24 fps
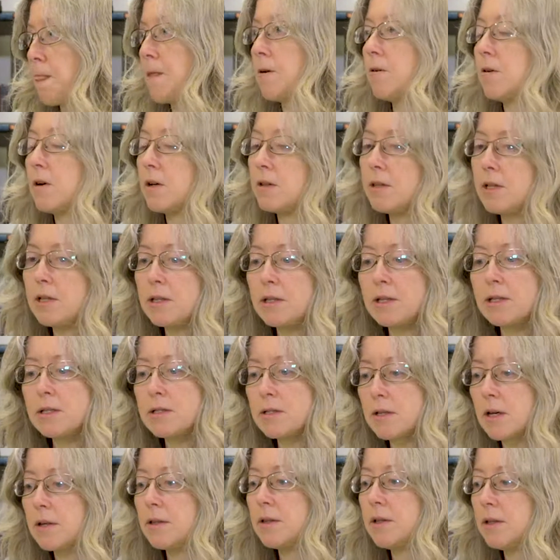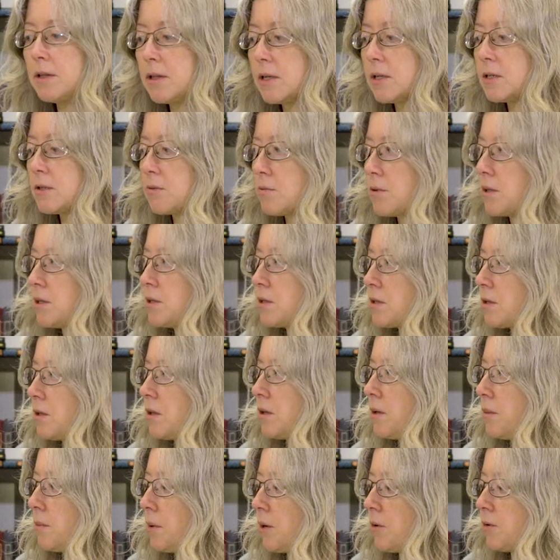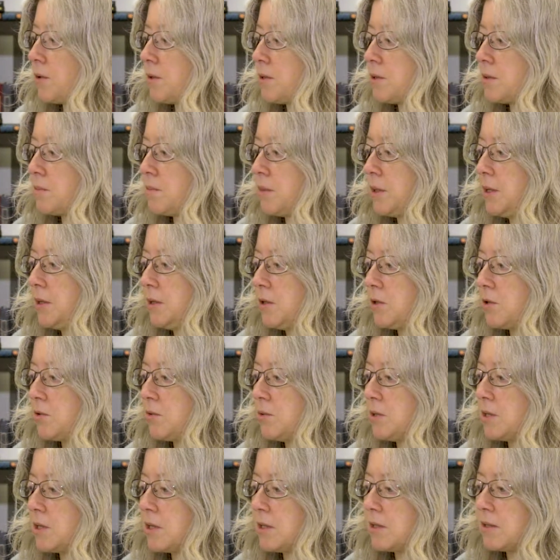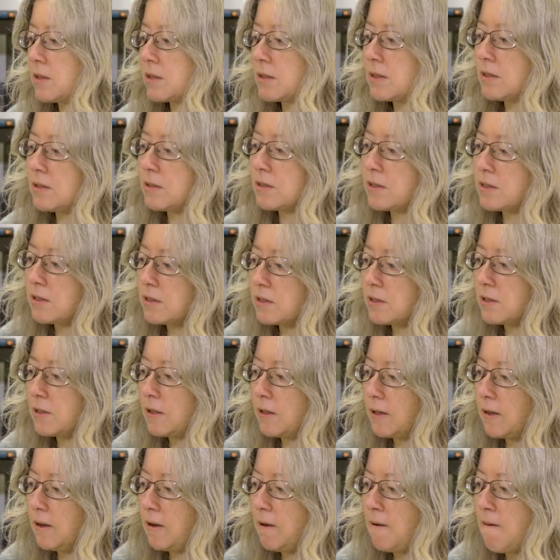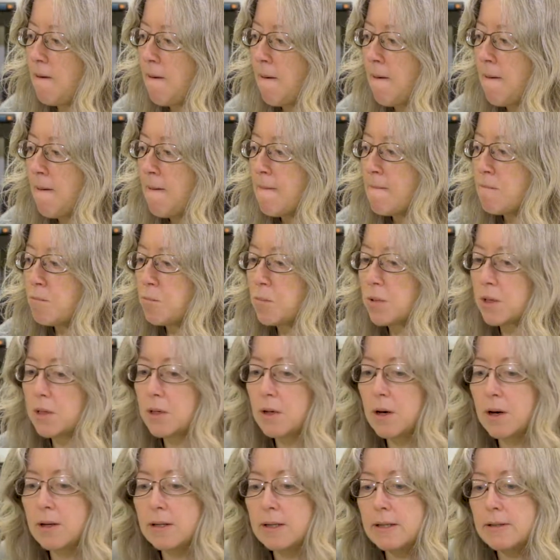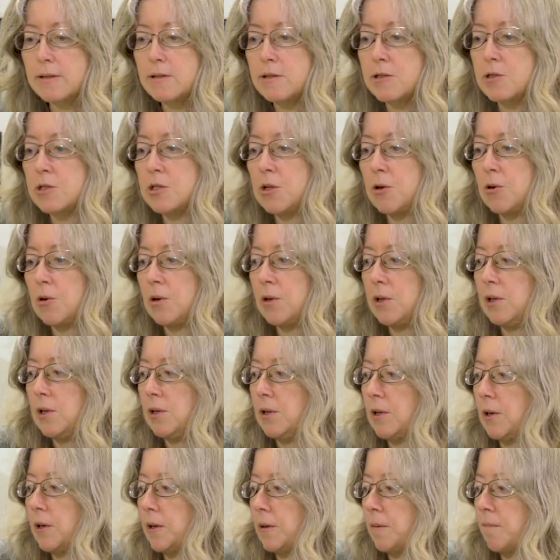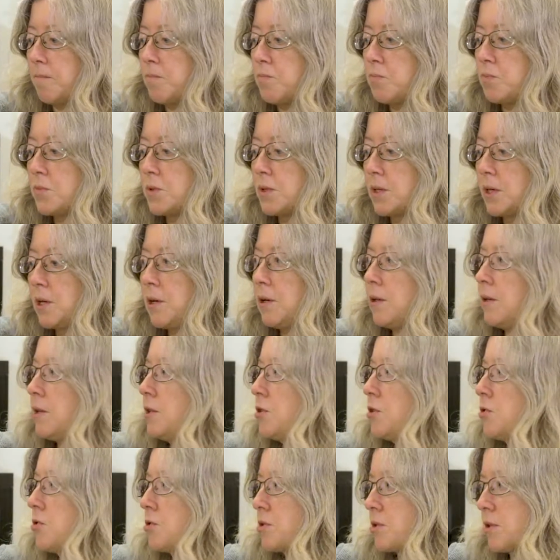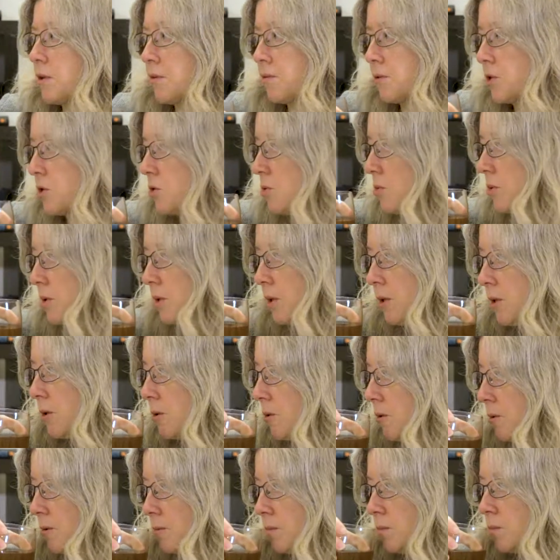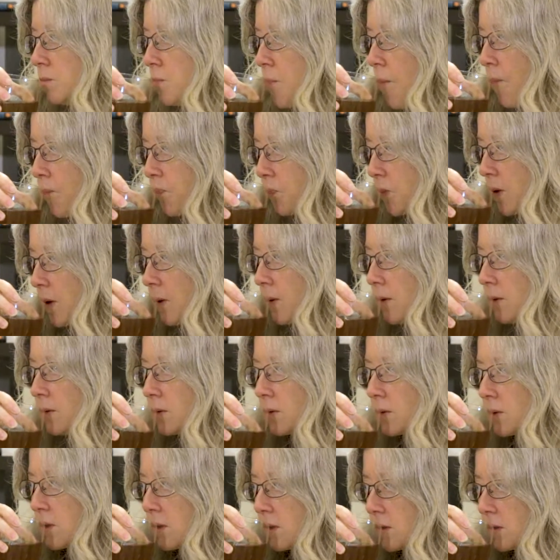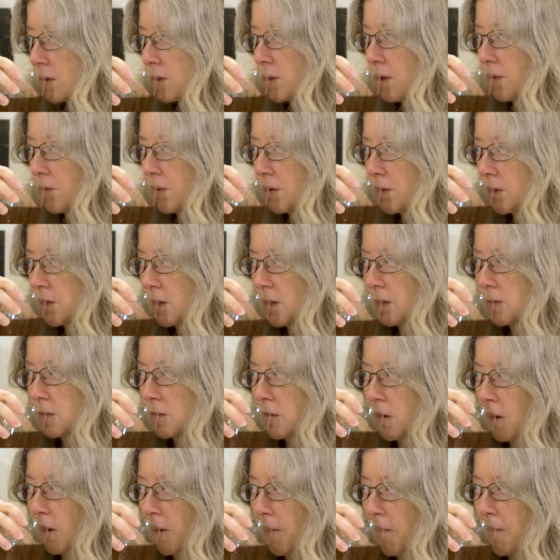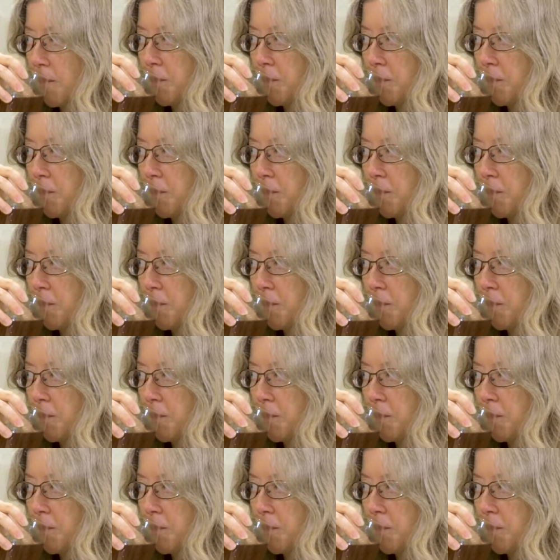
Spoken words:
No, I think that's what it's all about is doing things consistently, but not necessarily like killing yourself to do it either. No, because it definitely takes time.